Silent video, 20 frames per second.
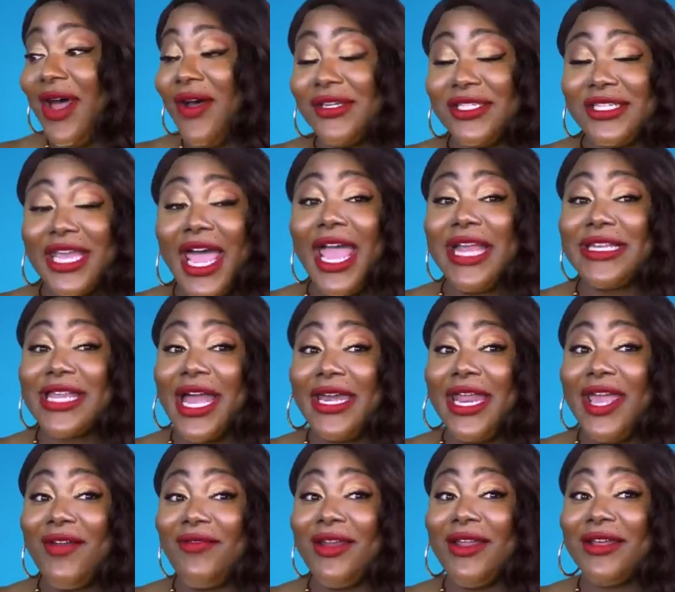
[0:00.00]
shade,
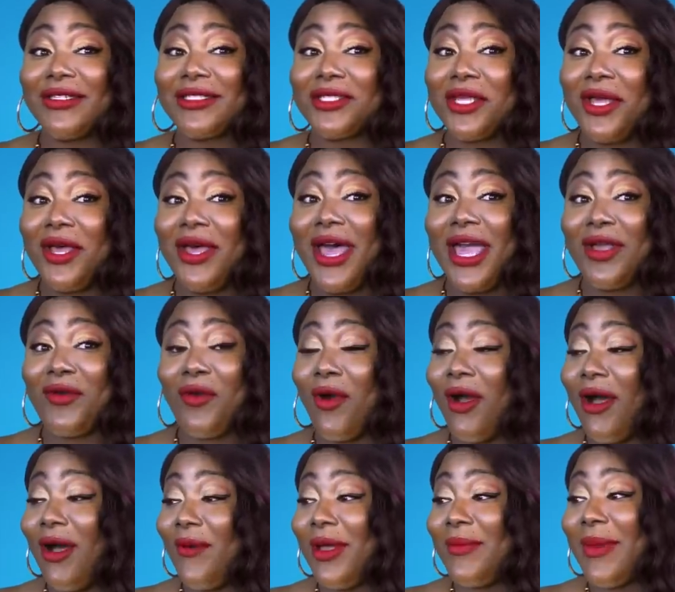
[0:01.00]
Doniva looks good
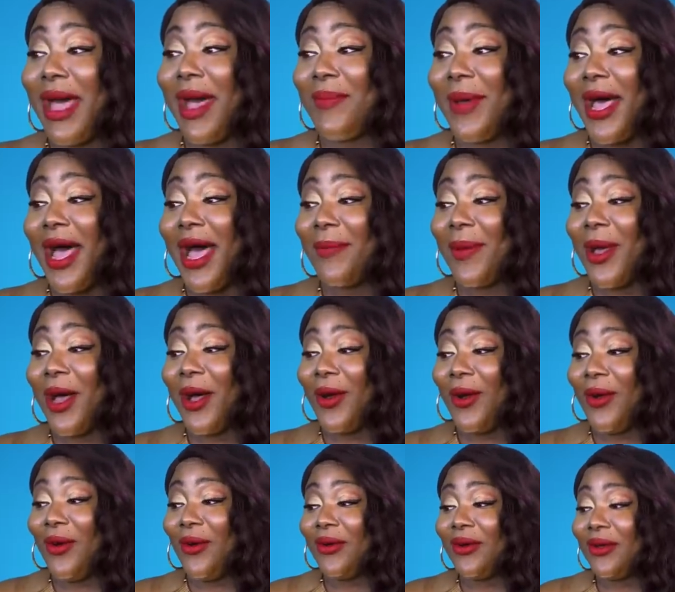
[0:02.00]
growing with my bob
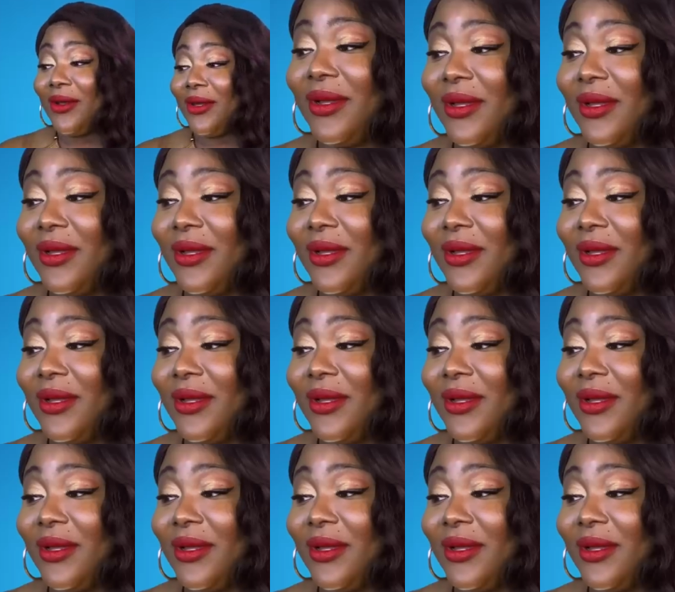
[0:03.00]
on.